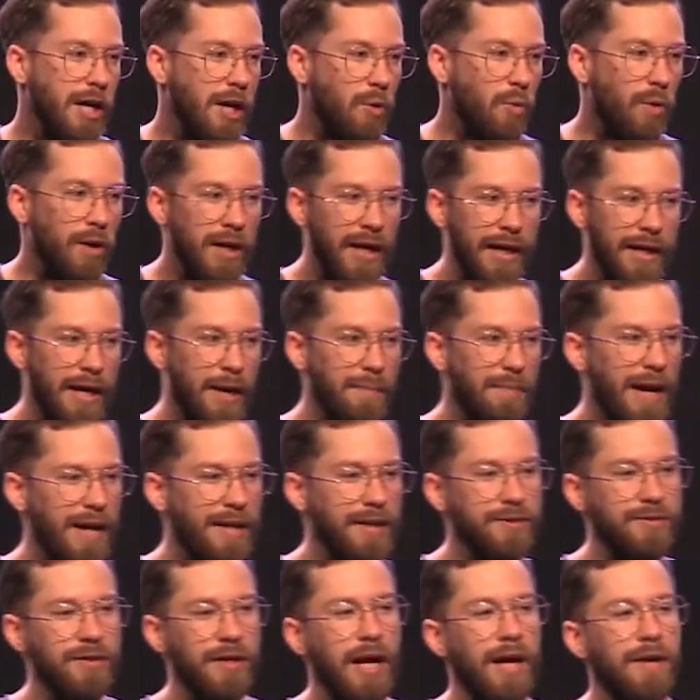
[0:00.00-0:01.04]
One guy came back.
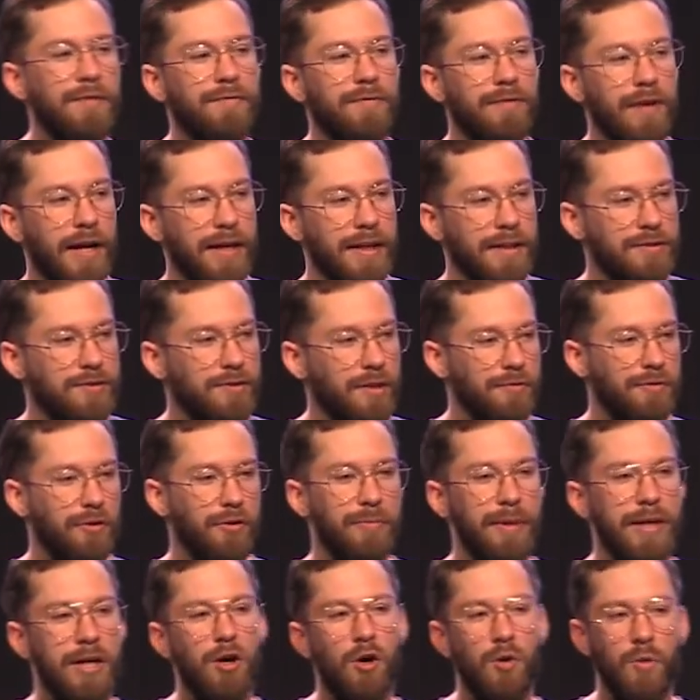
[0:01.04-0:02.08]
He said, "I invited several
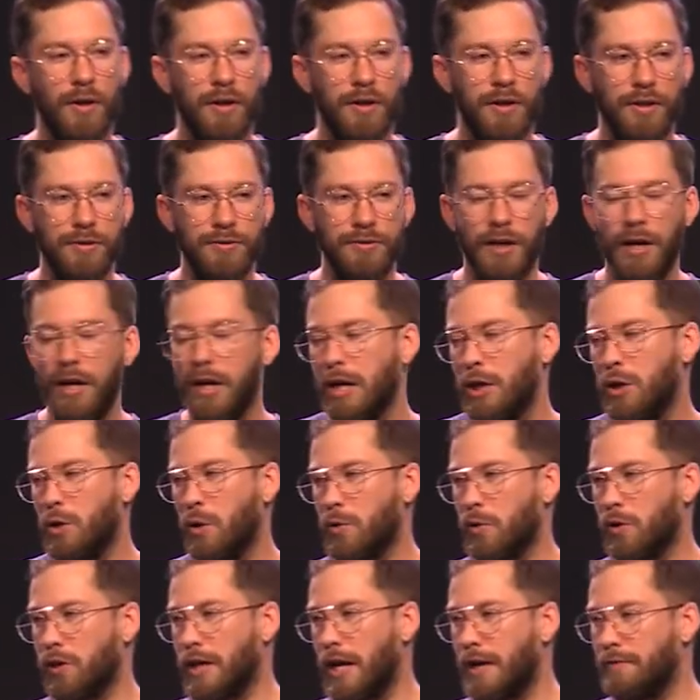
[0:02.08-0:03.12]
of my coworkers. You know
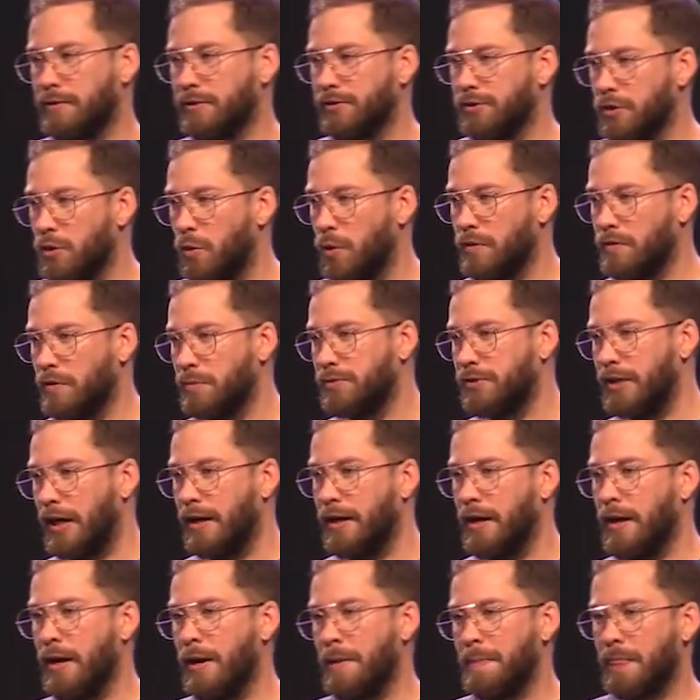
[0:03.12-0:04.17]
what every single one of them said?